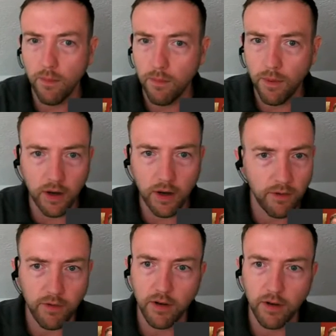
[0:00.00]
But you've
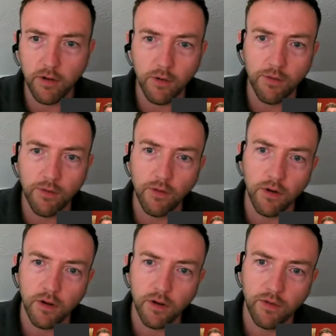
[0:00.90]
done an awful
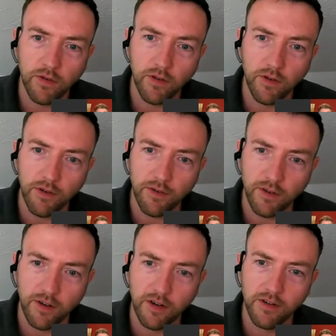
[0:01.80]
lot of stuff
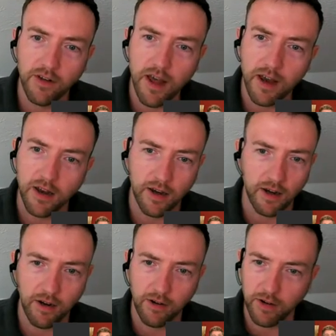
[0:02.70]
since then,
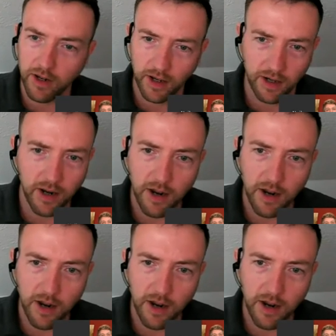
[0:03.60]
including